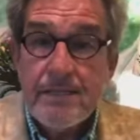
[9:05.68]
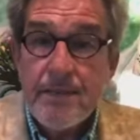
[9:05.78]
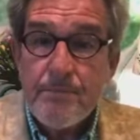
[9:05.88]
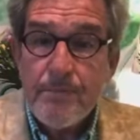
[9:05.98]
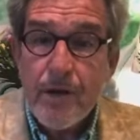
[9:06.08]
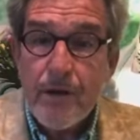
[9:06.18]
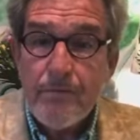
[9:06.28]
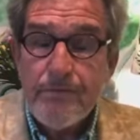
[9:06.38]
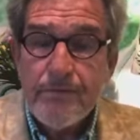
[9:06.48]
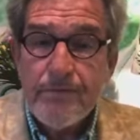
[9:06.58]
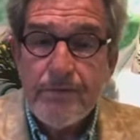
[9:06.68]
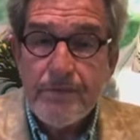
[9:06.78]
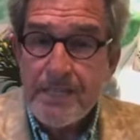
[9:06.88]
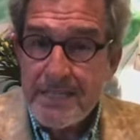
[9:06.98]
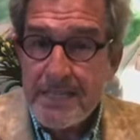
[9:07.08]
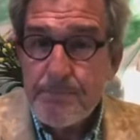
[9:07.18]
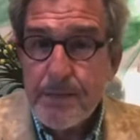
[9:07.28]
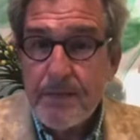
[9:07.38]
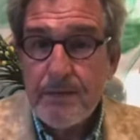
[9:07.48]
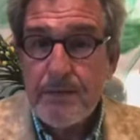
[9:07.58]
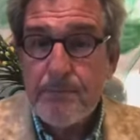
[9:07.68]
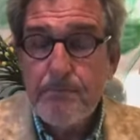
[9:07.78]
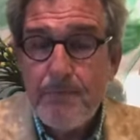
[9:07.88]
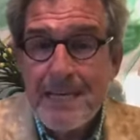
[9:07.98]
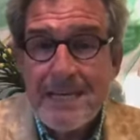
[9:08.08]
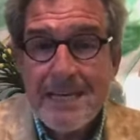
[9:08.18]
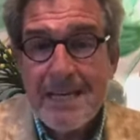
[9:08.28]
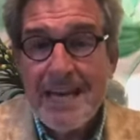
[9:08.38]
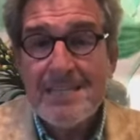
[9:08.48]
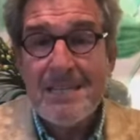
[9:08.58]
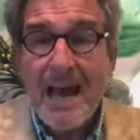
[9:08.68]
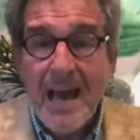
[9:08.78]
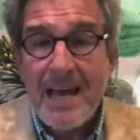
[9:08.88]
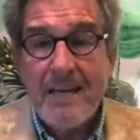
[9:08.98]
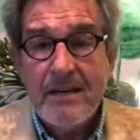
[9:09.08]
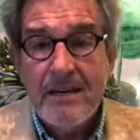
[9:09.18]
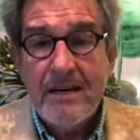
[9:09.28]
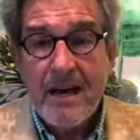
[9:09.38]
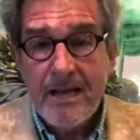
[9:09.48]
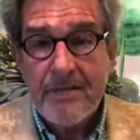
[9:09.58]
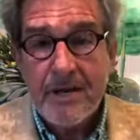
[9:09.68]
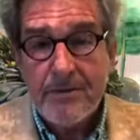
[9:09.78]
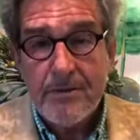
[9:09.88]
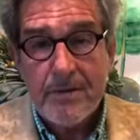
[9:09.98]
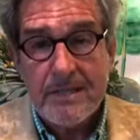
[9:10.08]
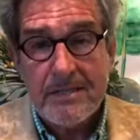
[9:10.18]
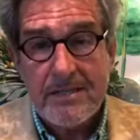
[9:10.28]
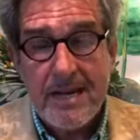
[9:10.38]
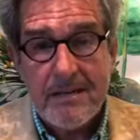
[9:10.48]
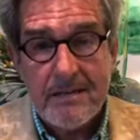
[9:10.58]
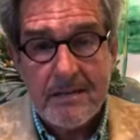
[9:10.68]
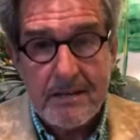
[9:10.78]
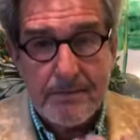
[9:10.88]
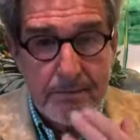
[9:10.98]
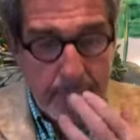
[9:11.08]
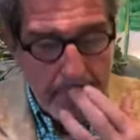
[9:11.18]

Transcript: some of the deeper meaning as I have come to understand it.